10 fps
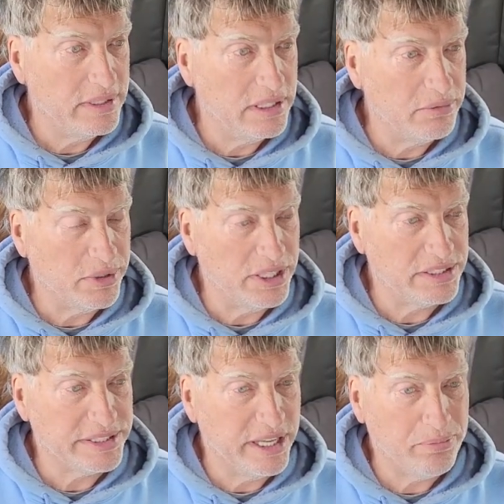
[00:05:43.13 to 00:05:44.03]
I'm going to
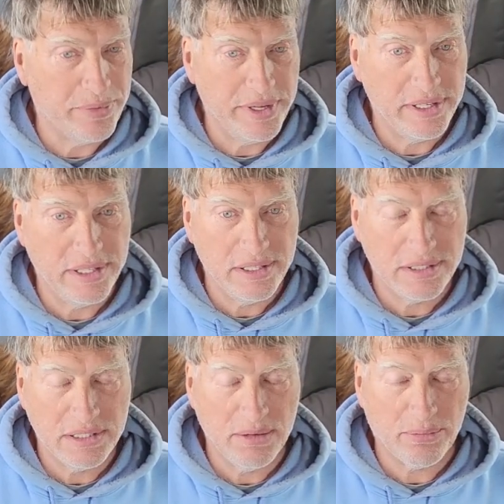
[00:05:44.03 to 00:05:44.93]
skip the
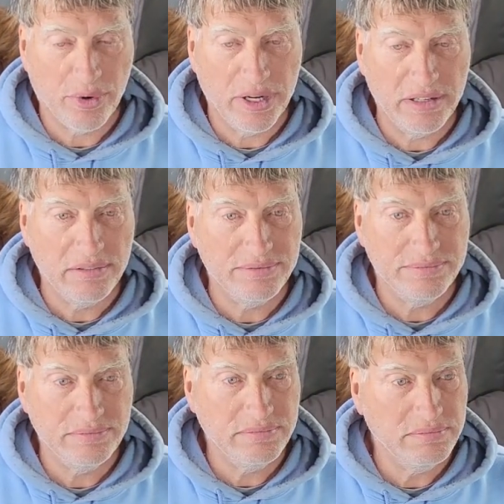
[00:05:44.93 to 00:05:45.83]
submarine
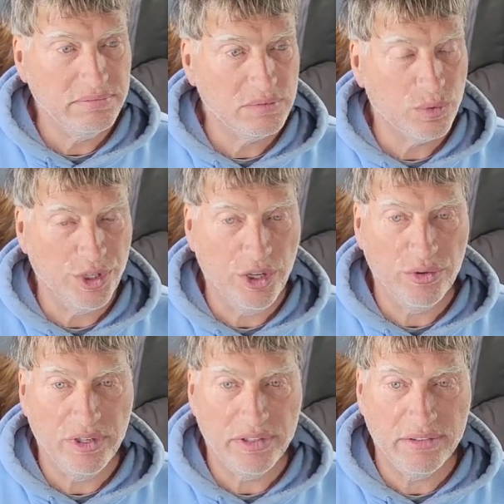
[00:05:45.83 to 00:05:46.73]

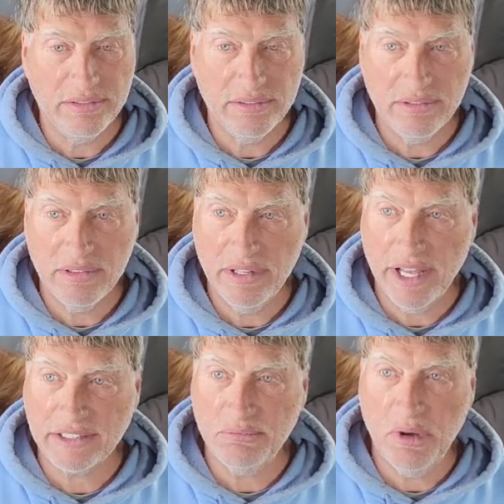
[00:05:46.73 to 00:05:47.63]
reunion
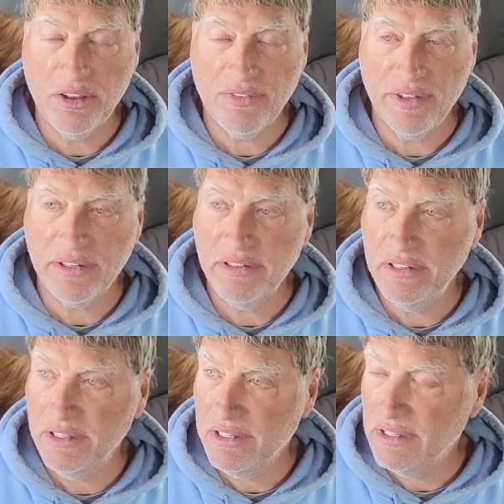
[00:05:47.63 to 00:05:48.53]
next month in
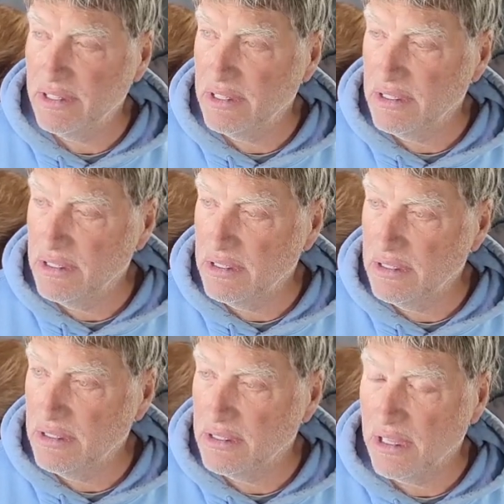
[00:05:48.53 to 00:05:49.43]

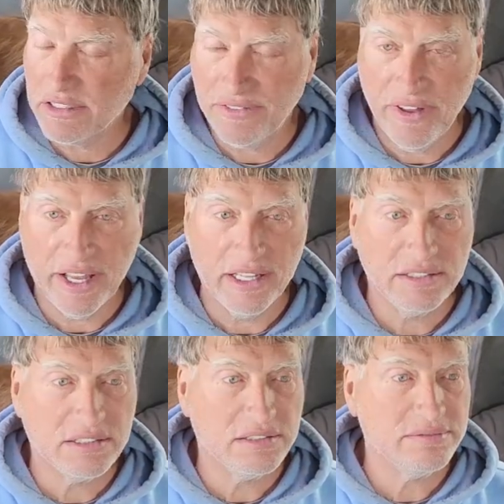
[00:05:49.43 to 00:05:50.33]
Las
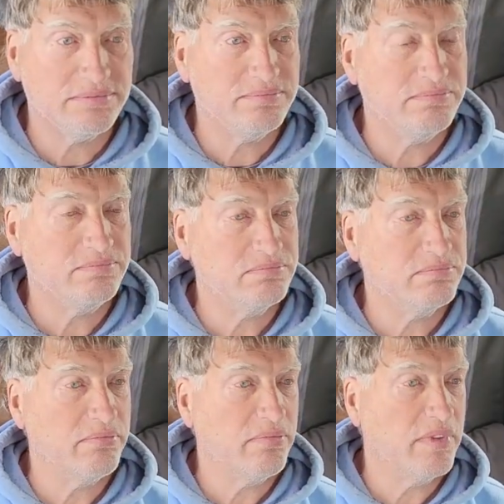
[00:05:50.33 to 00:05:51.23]
Vegas
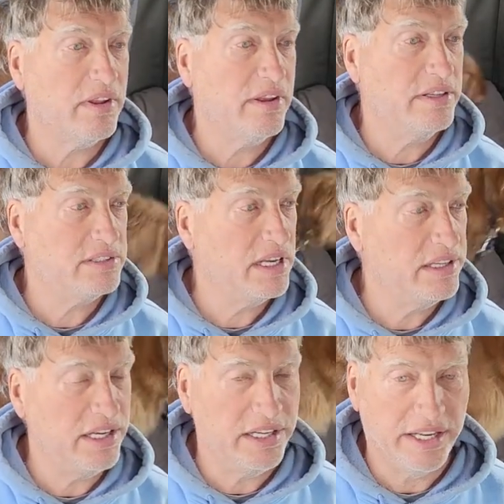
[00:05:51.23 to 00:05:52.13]
because I
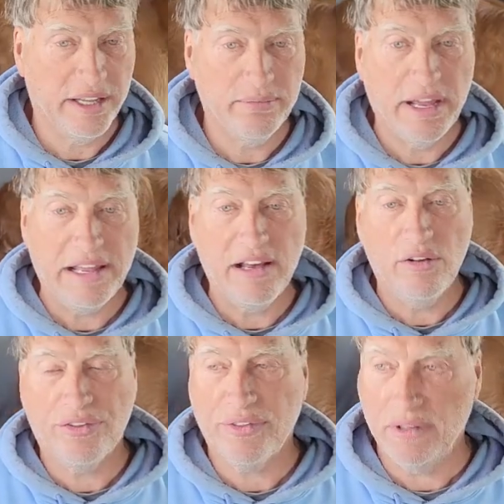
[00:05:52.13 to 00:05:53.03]
need to get my
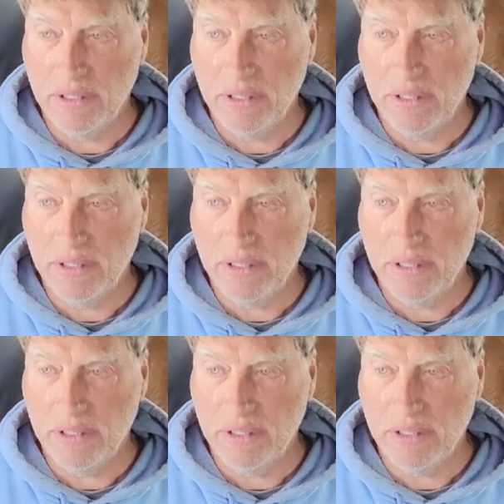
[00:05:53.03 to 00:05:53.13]
health